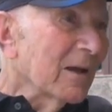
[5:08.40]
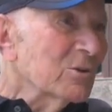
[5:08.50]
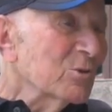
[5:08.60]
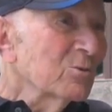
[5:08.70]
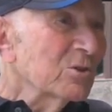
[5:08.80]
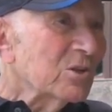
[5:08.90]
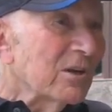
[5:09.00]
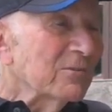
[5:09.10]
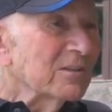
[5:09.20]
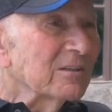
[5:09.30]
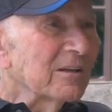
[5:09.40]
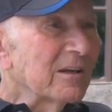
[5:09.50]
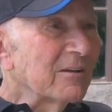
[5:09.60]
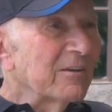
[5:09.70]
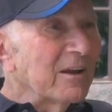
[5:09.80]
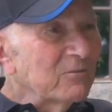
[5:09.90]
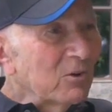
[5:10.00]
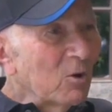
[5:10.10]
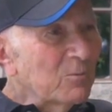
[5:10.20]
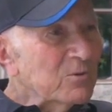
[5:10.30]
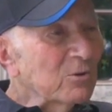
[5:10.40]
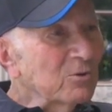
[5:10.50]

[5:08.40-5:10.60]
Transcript: I soon discovered that they have envelopes,